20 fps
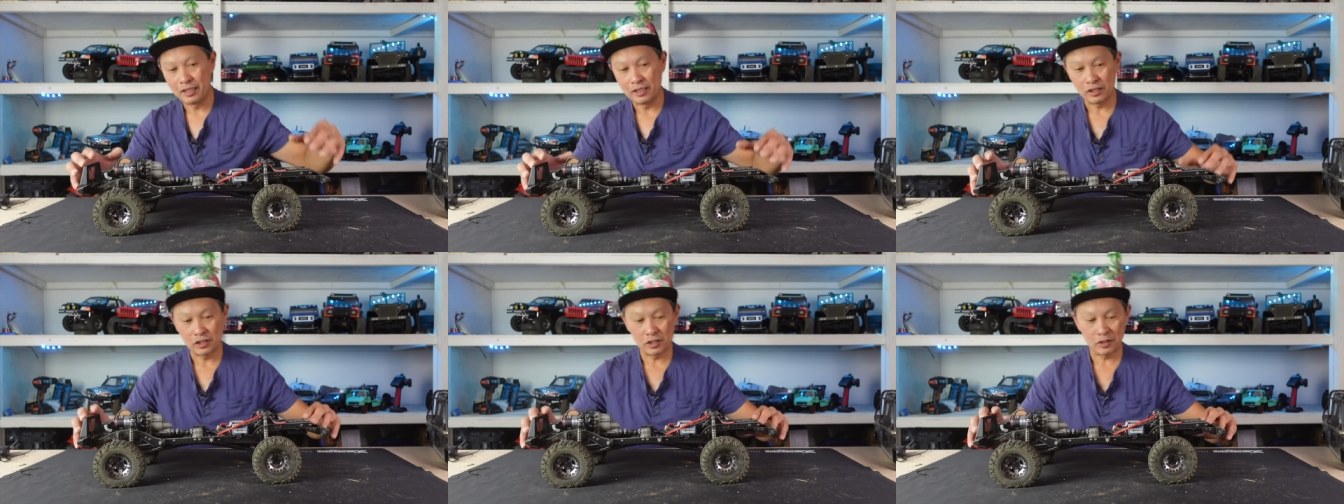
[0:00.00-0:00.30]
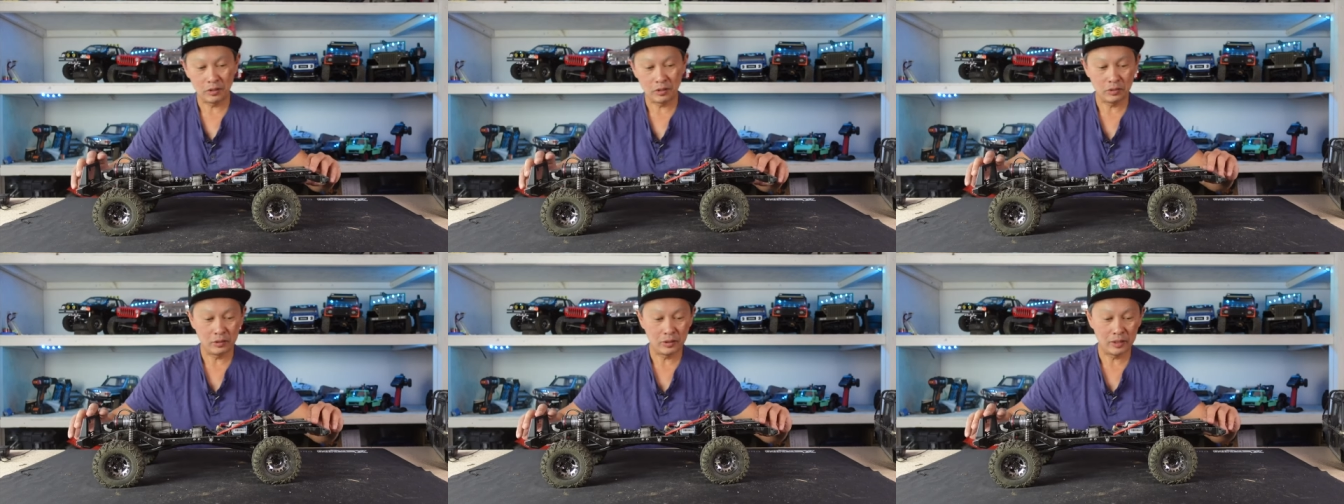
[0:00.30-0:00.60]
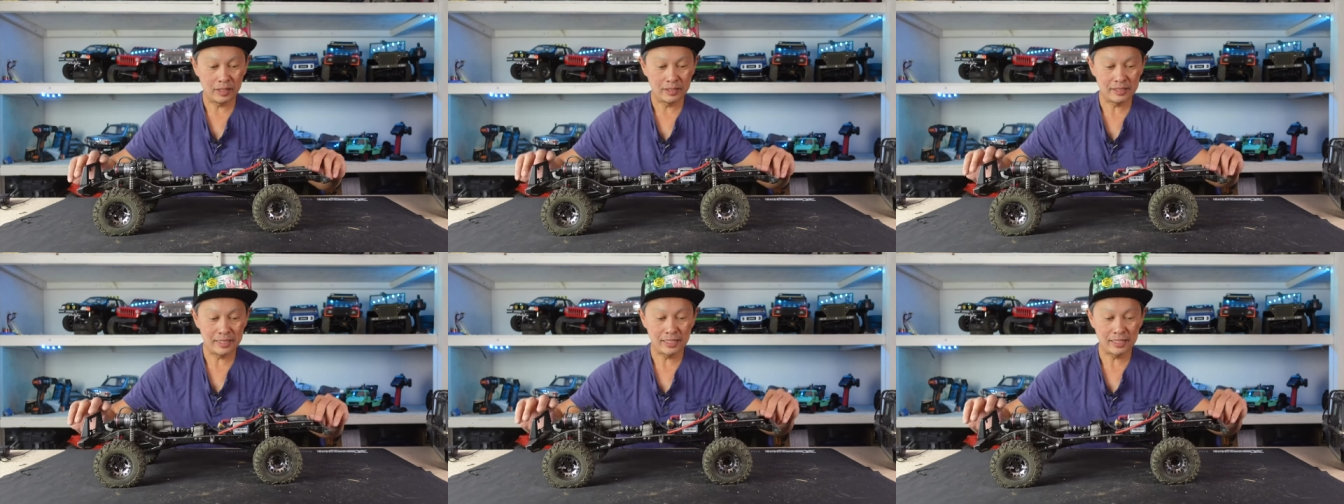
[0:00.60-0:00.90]
So
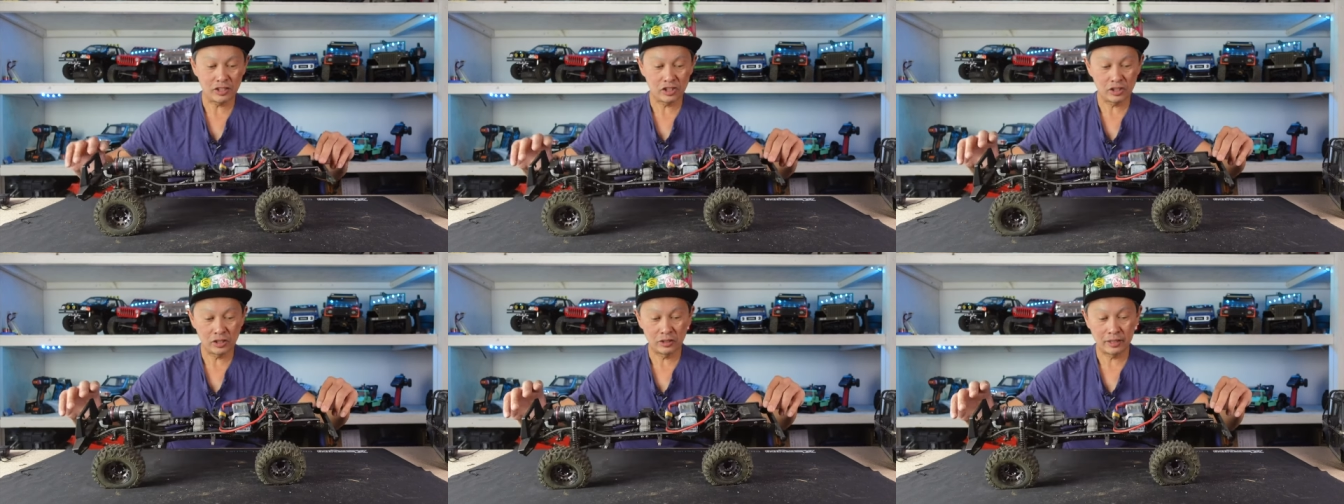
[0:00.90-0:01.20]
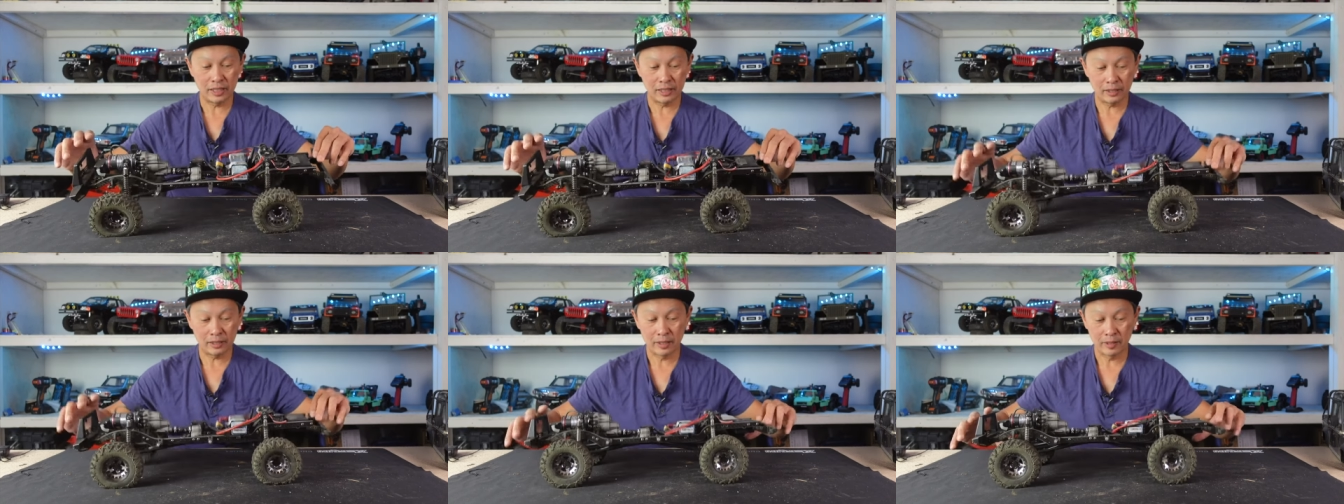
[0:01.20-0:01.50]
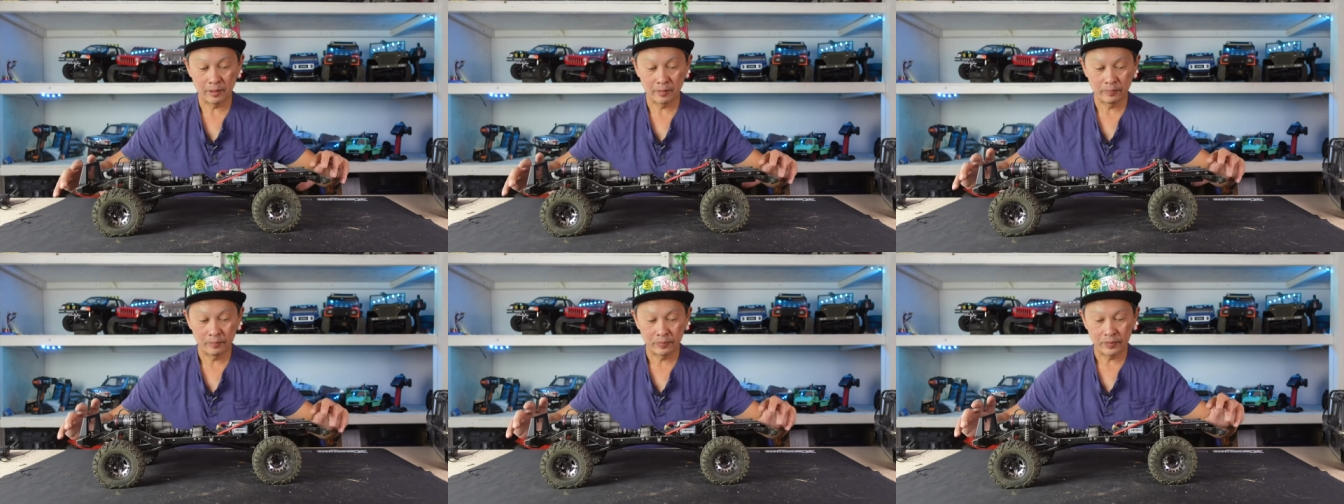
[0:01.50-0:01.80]
essential that
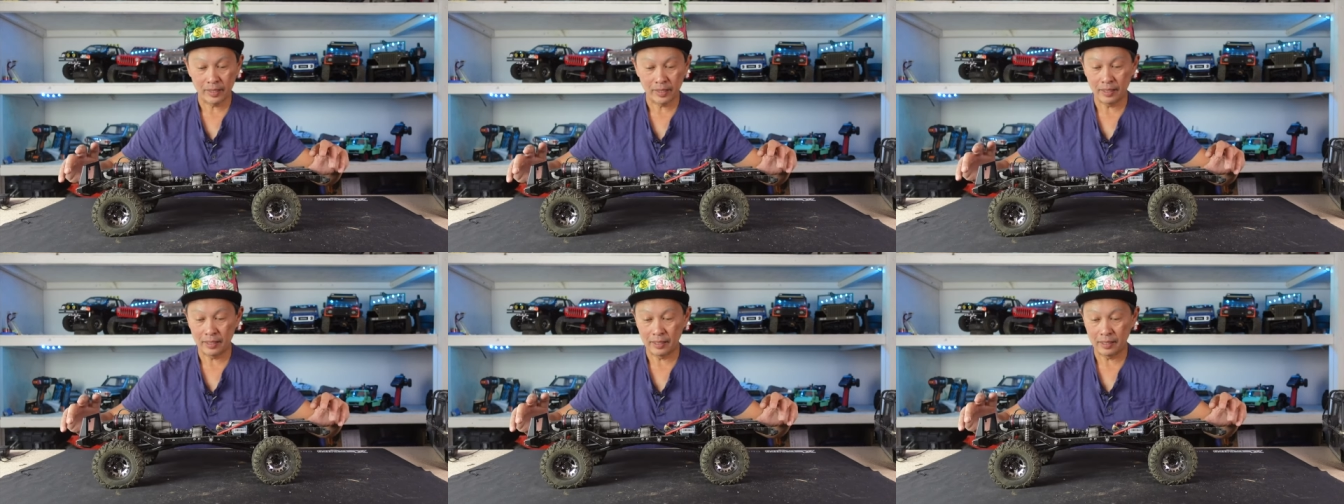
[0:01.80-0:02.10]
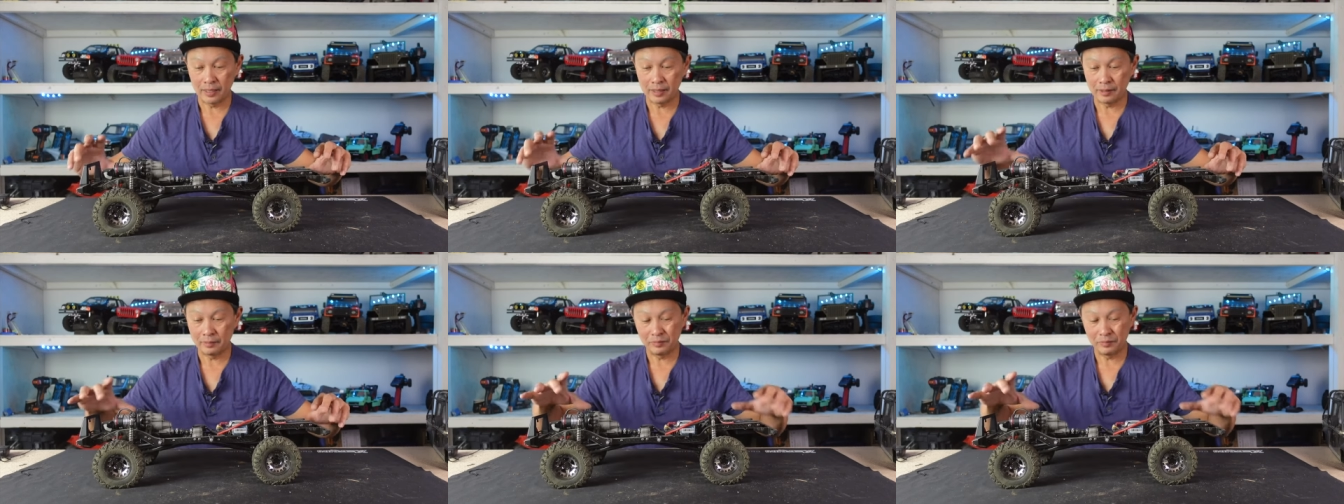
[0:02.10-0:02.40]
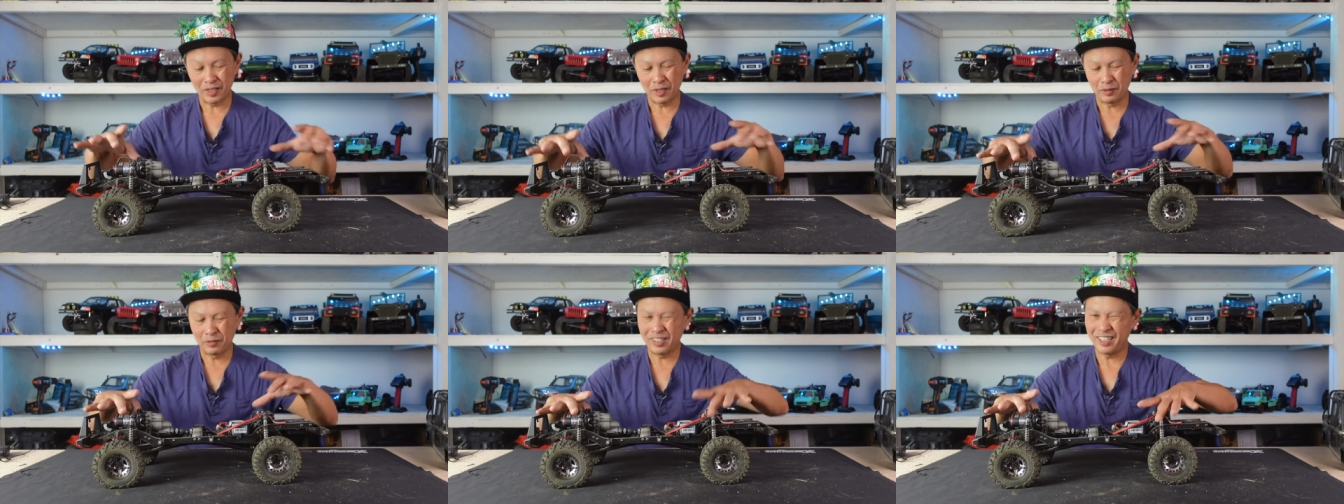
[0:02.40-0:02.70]

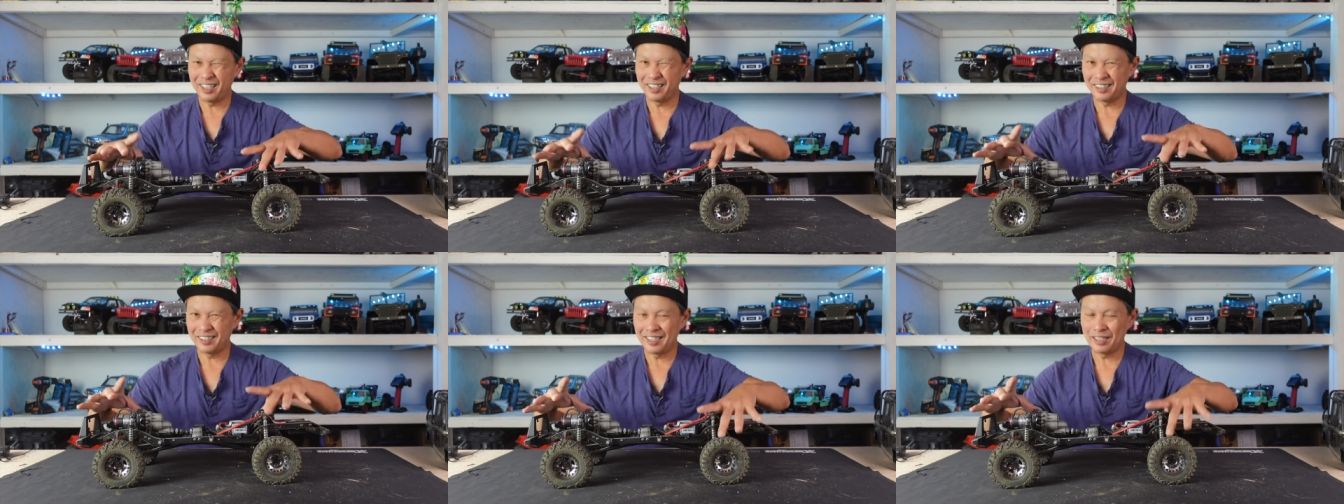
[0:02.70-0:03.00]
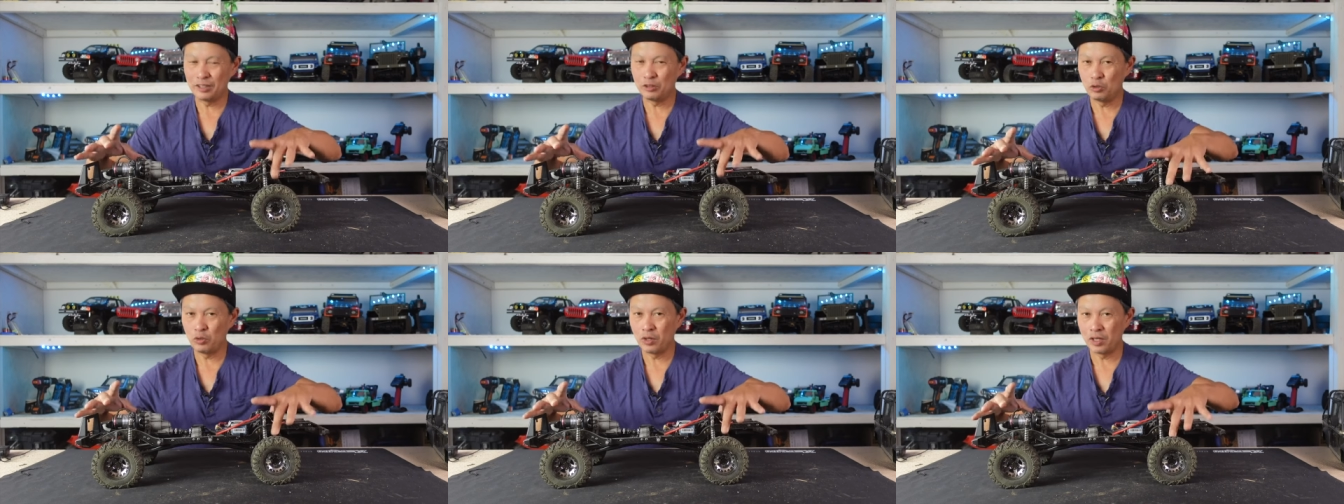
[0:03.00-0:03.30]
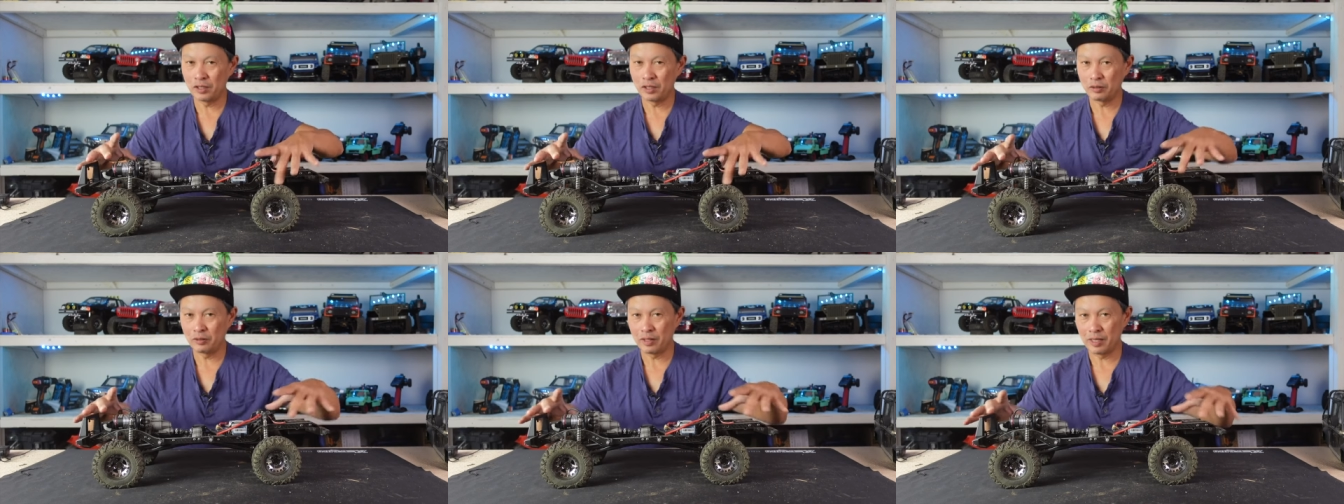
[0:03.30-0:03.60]
um, over here I think
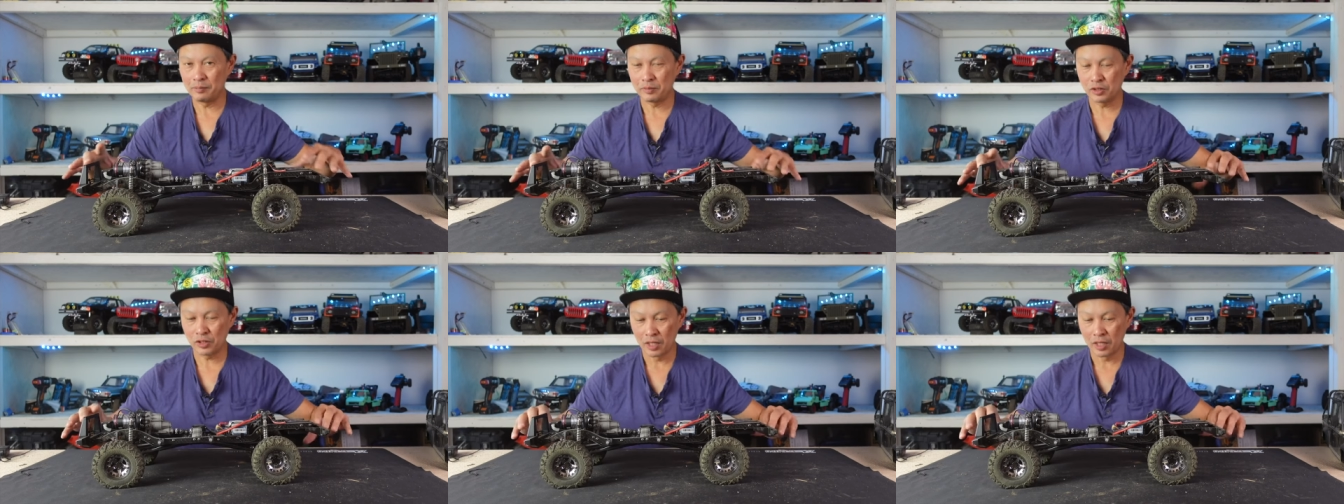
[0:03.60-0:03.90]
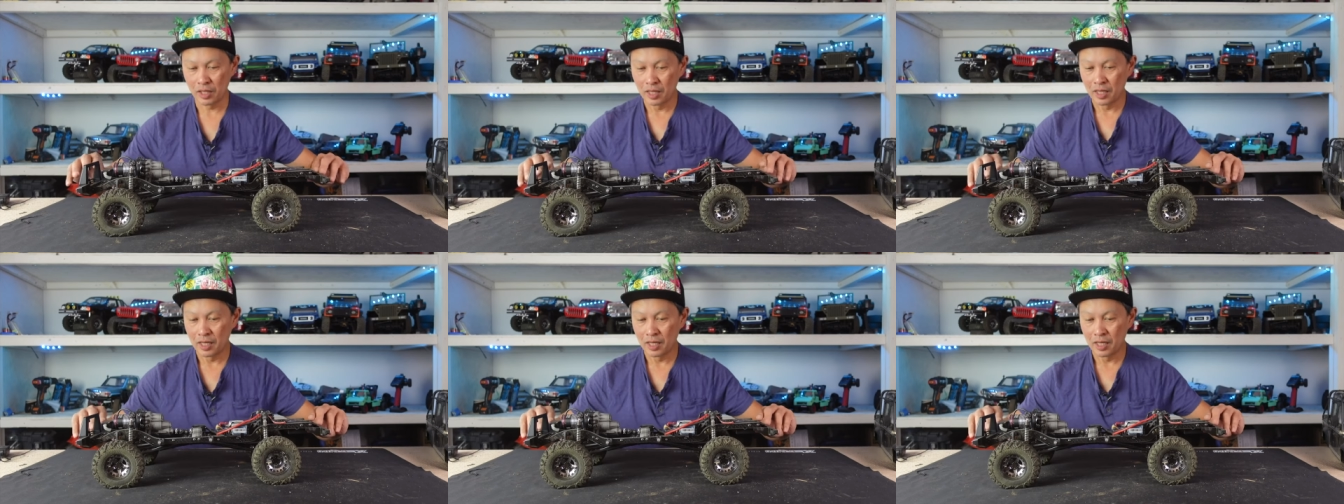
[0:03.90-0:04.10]
200 grams.